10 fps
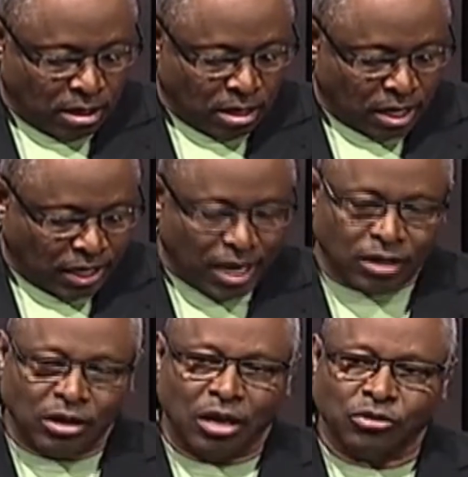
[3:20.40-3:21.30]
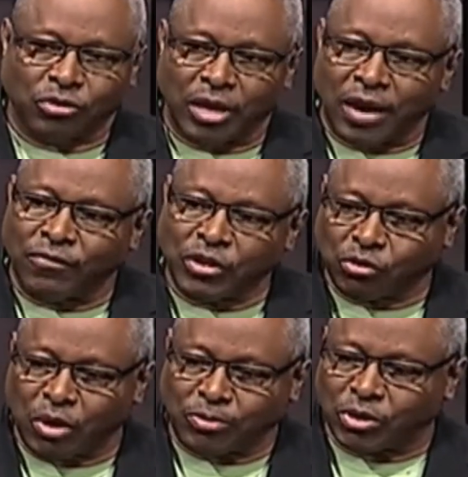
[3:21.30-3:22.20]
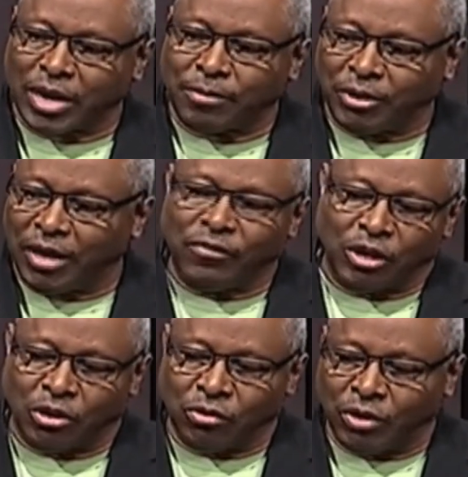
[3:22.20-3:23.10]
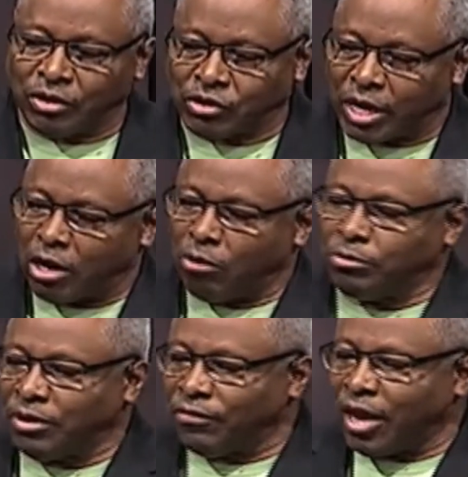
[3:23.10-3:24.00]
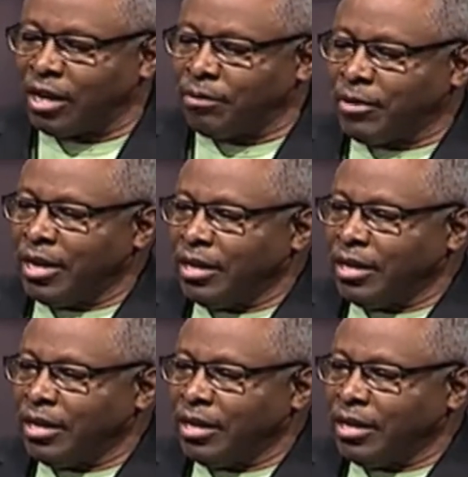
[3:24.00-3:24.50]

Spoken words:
again, every scripture that I'm giving you is to help develop